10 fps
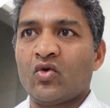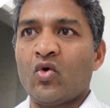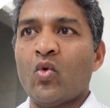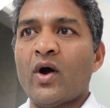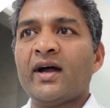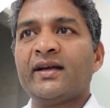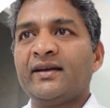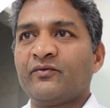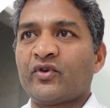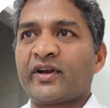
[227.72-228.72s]
Goa,
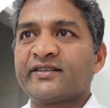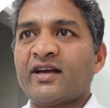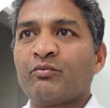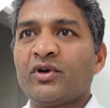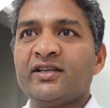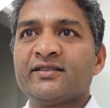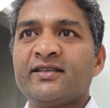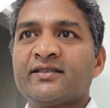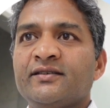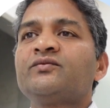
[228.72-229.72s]
for example, is
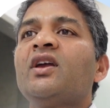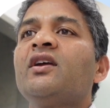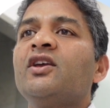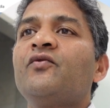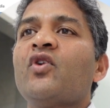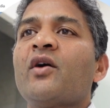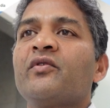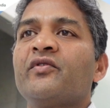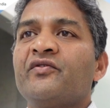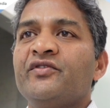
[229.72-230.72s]
this. If you have
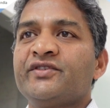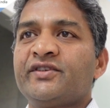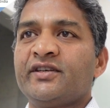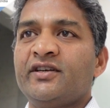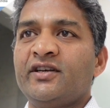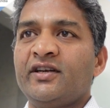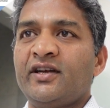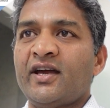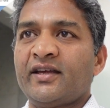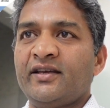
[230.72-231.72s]
ever visited in
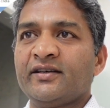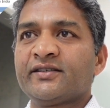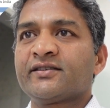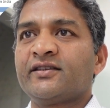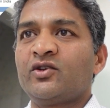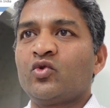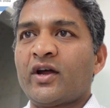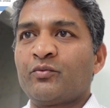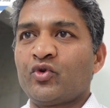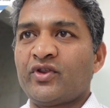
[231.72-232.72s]
India, yes, then you
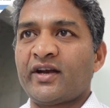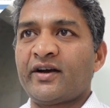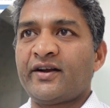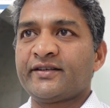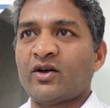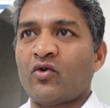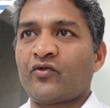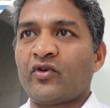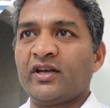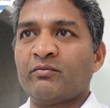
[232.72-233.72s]
can put their address, or
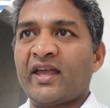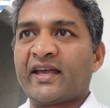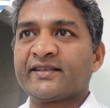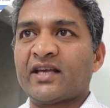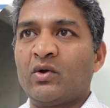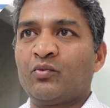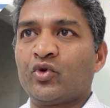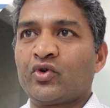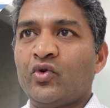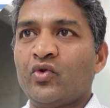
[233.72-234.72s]
for in my case I will
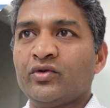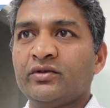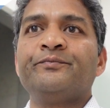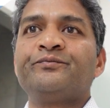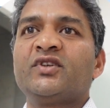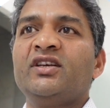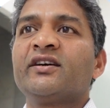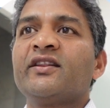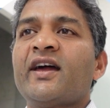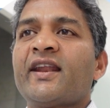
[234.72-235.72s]
put no.
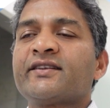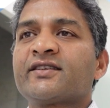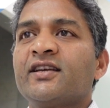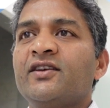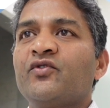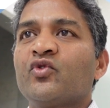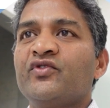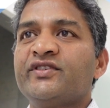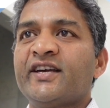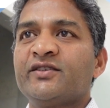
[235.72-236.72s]
Here they are asking if your
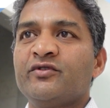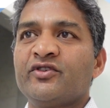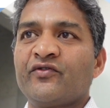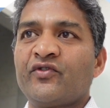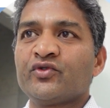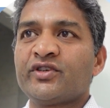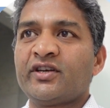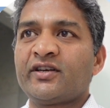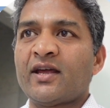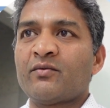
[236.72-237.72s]
visa has been refused
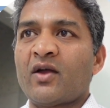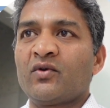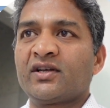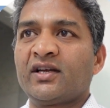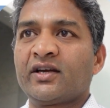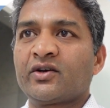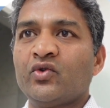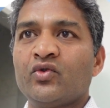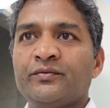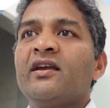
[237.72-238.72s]
anytime. I will click
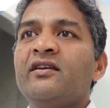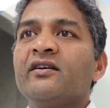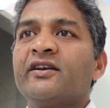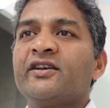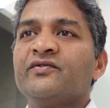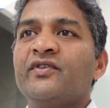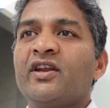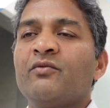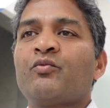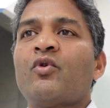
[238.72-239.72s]
no. Here it is
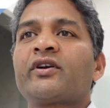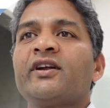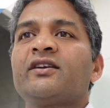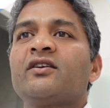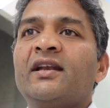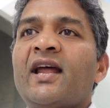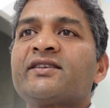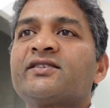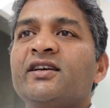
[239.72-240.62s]
very important. In last